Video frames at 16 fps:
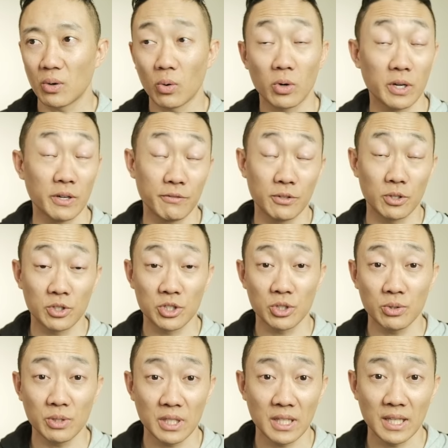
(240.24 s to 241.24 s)
or if you're
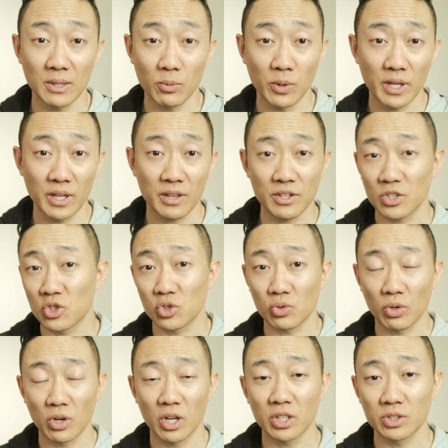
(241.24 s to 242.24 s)
shooting with
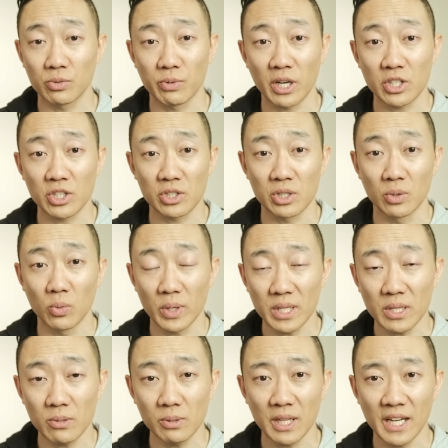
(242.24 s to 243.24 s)
strong directional
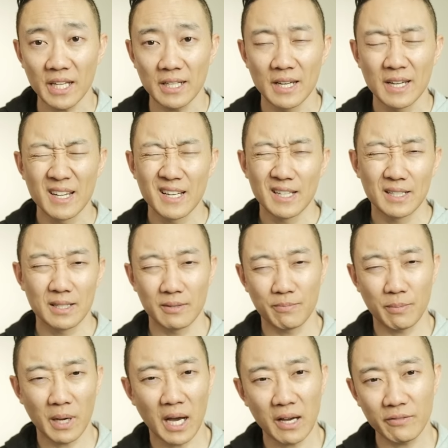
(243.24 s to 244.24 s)
window light, the
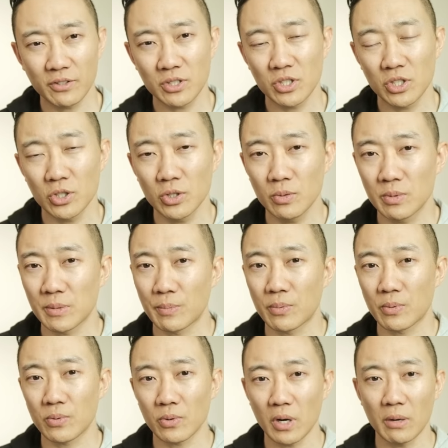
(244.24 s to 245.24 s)
Pavotubes
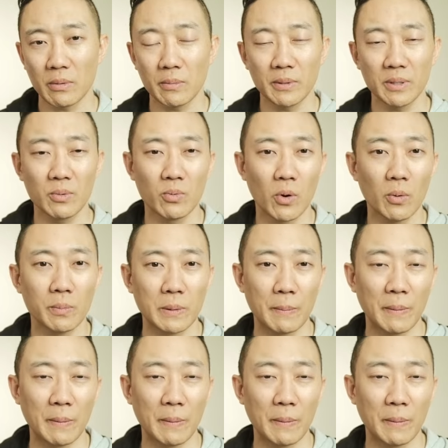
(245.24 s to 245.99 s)
probably won't be